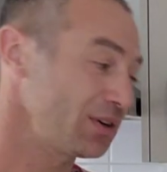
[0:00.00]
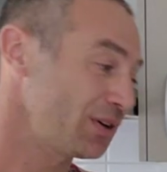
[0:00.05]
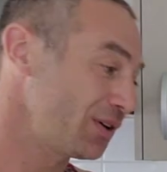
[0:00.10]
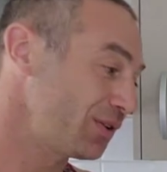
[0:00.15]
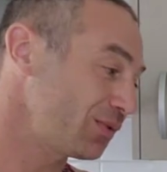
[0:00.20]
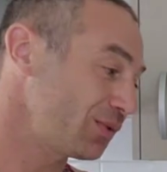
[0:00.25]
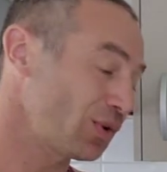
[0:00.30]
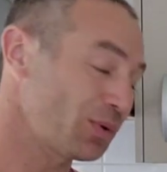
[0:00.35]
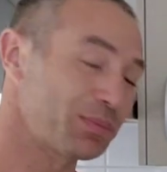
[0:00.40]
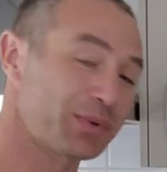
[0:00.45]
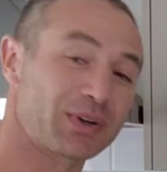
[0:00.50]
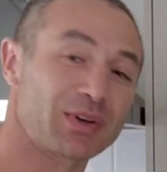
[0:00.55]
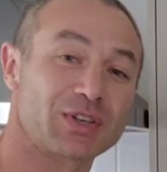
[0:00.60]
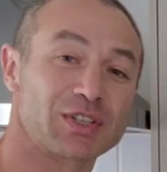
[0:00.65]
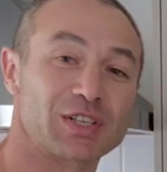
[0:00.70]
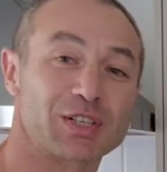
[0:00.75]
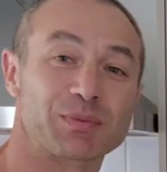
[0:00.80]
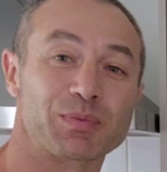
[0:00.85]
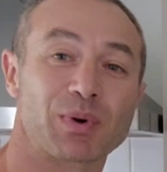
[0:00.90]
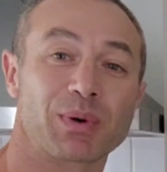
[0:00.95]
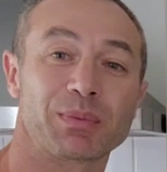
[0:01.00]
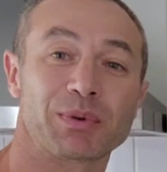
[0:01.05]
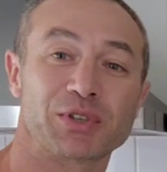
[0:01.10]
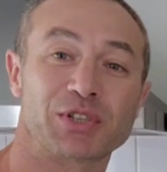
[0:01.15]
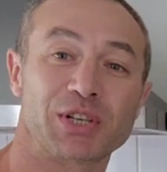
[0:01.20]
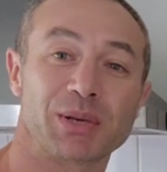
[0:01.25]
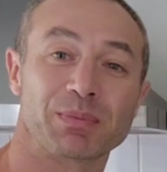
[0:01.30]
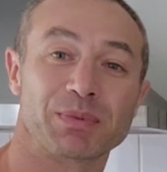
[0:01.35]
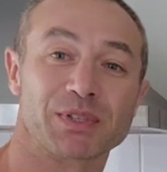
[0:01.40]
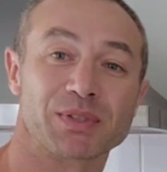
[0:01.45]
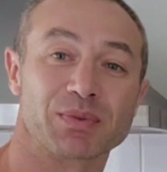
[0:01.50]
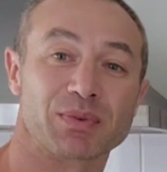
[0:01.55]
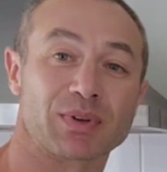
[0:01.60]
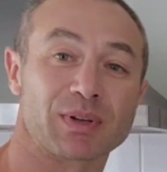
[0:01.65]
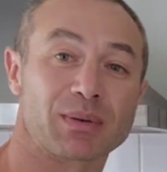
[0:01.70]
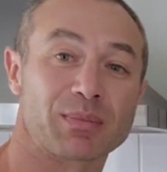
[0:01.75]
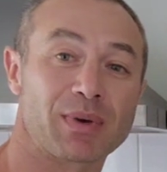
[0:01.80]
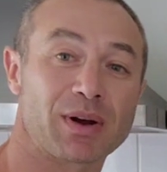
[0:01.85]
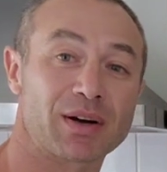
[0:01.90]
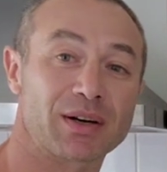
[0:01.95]
Well, because it's probably cheapest on
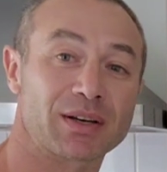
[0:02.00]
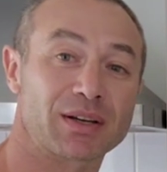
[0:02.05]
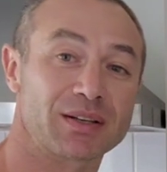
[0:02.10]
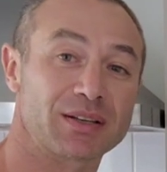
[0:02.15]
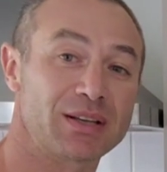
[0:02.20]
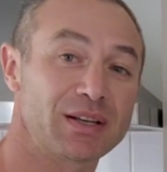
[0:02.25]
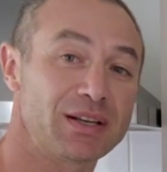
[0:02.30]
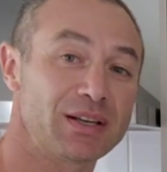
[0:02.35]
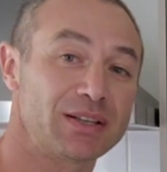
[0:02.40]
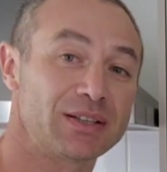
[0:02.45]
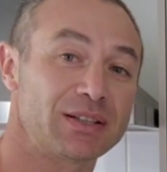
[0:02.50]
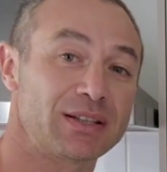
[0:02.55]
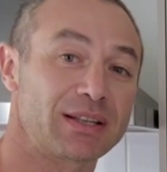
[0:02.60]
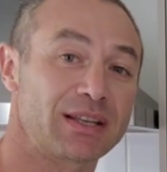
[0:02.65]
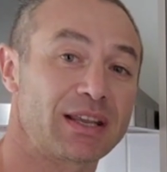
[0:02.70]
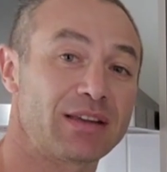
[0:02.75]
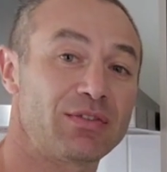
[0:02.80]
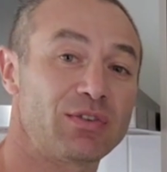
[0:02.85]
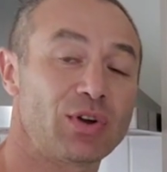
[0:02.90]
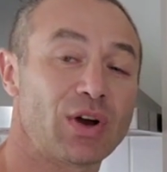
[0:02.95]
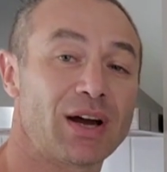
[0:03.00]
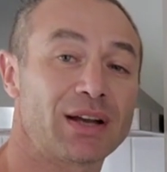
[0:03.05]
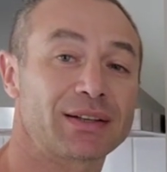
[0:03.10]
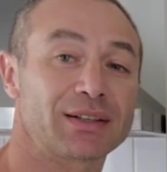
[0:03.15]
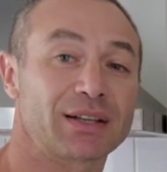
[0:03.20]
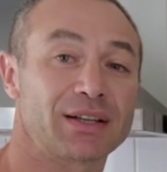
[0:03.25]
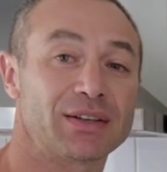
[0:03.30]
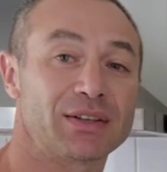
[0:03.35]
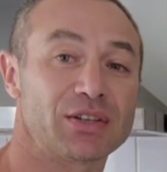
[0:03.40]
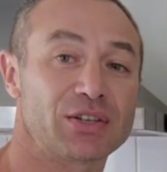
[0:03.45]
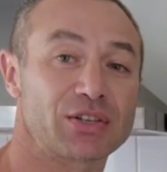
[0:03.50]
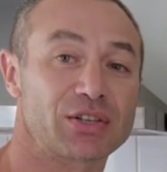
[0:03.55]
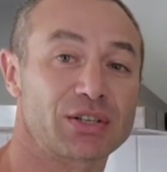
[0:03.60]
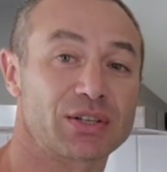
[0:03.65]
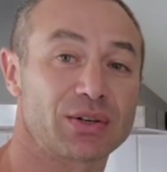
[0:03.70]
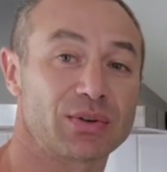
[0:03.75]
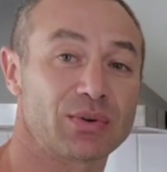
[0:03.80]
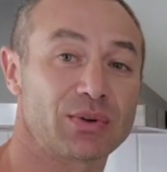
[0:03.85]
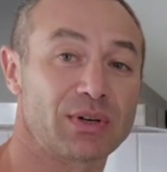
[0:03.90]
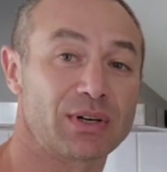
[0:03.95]
the market. They give you
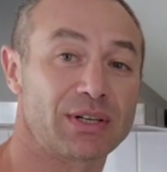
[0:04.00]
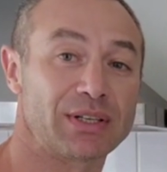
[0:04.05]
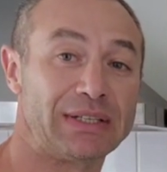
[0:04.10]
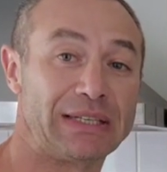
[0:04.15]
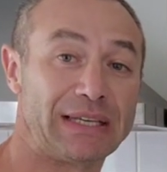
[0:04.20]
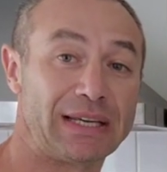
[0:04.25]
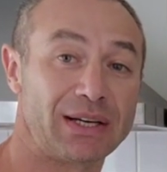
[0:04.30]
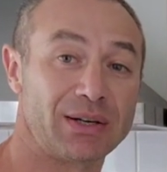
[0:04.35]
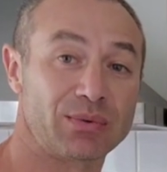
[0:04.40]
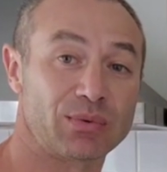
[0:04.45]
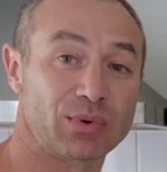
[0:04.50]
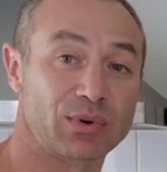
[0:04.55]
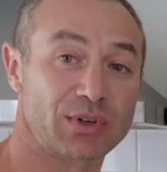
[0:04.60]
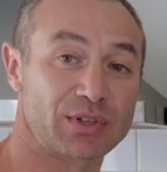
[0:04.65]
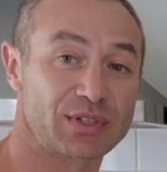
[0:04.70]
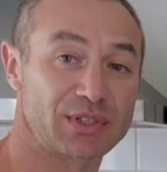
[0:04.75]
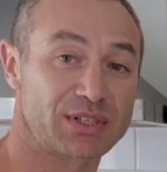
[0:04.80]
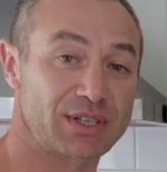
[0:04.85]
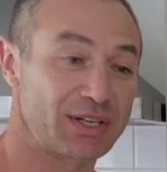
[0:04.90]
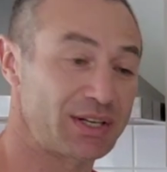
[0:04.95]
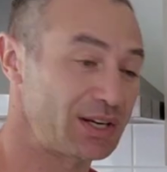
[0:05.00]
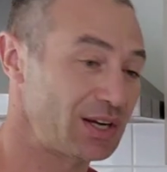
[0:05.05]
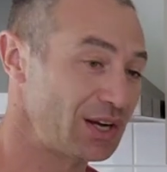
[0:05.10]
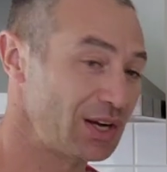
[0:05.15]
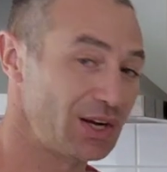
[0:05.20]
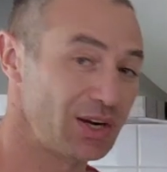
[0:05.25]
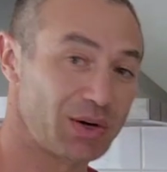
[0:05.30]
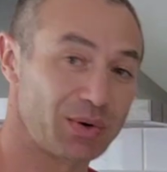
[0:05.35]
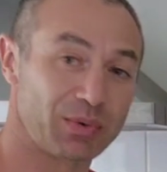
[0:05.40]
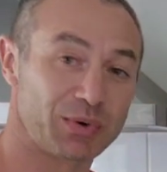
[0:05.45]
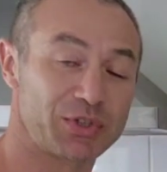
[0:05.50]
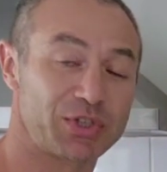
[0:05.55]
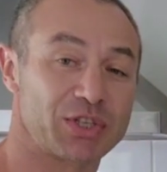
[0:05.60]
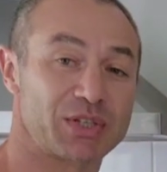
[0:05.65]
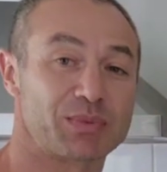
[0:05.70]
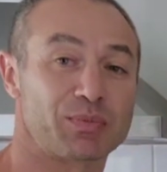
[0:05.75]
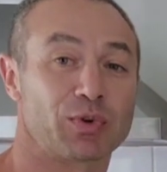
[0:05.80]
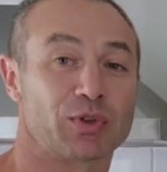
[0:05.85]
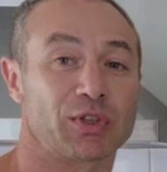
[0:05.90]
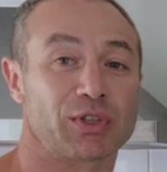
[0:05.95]
unconditional year warranty, which
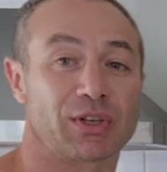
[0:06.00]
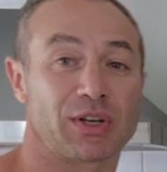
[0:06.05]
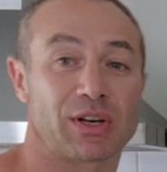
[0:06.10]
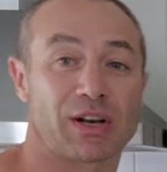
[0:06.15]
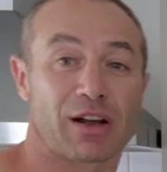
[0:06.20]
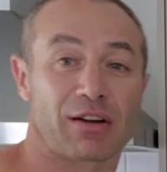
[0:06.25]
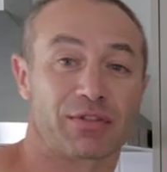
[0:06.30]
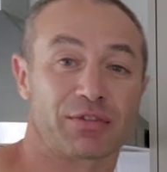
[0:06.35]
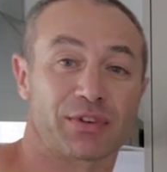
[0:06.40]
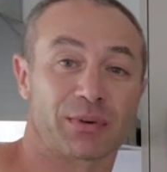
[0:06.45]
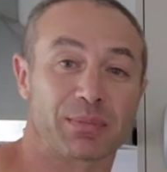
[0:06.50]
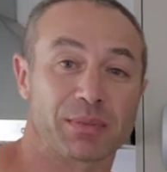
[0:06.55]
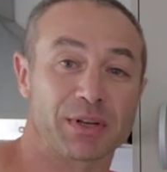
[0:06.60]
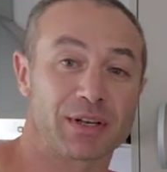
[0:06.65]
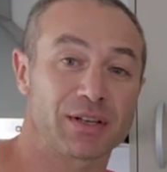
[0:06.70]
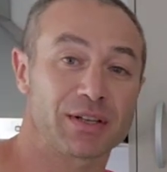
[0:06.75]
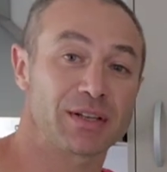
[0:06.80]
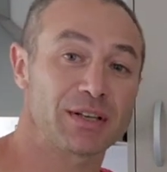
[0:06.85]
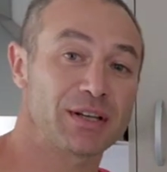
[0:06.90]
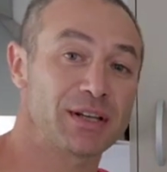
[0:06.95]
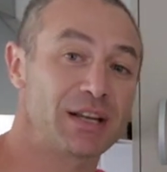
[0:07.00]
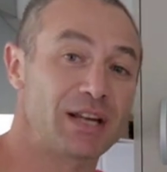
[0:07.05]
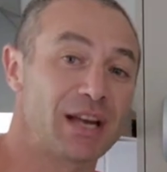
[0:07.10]
is more than enough for me.